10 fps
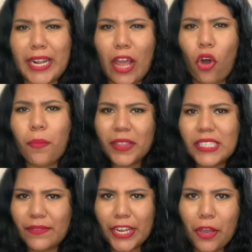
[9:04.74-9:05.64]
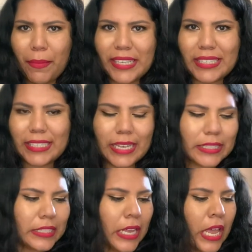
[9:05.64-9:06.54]
it. I hope this video made
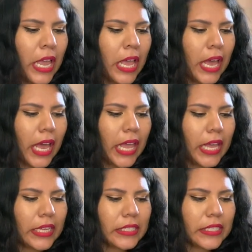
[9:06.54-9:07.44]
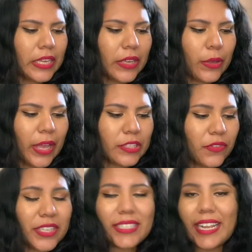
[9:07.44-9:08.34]
sense. And as
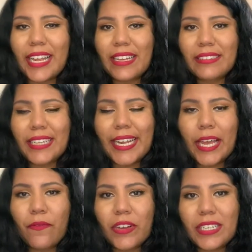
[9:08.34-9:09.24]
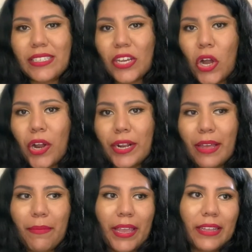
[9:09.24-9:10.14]
far as getting signing up for a Disney card,
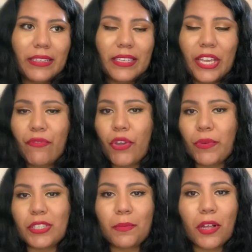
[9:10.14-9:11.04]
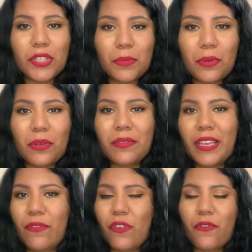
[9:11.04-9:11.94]
I mean, if you're responsible,
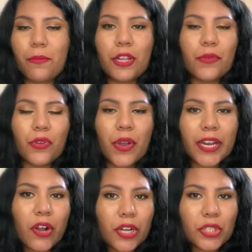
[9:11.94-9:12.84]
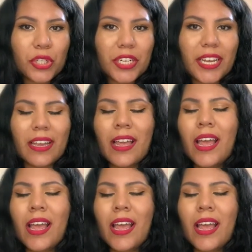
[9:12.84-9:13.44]
if you're familiar with credit card churning,